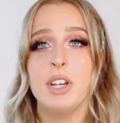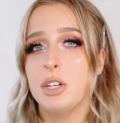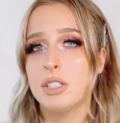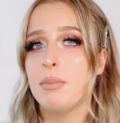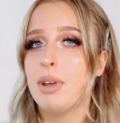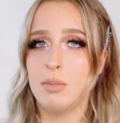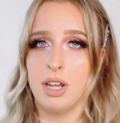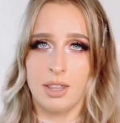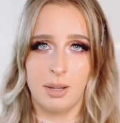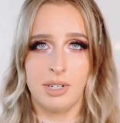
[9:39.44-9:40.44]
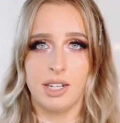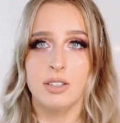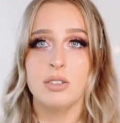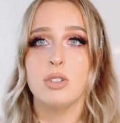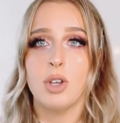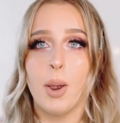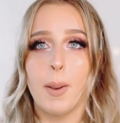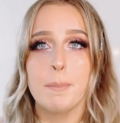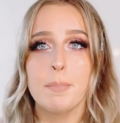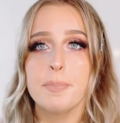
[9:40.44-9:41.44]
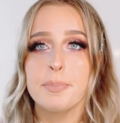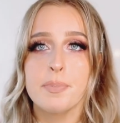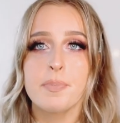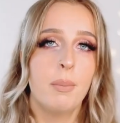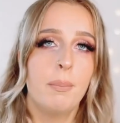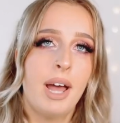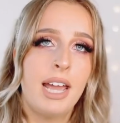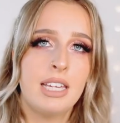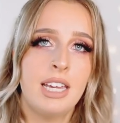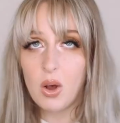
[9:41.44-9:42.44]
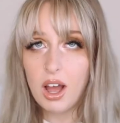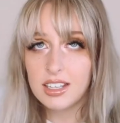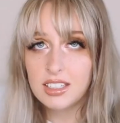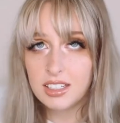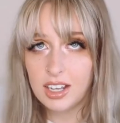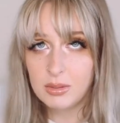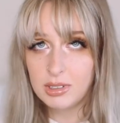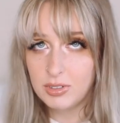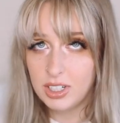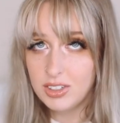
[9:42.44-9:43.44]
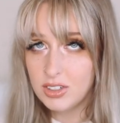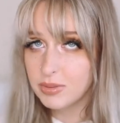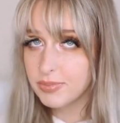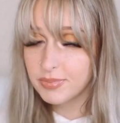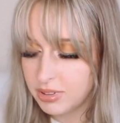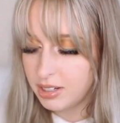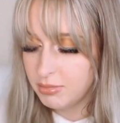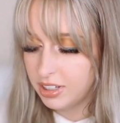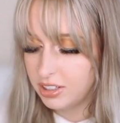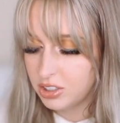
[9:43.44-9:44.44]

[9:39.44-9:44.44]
I wanted a vlog camera that wasn't the G7X Marks one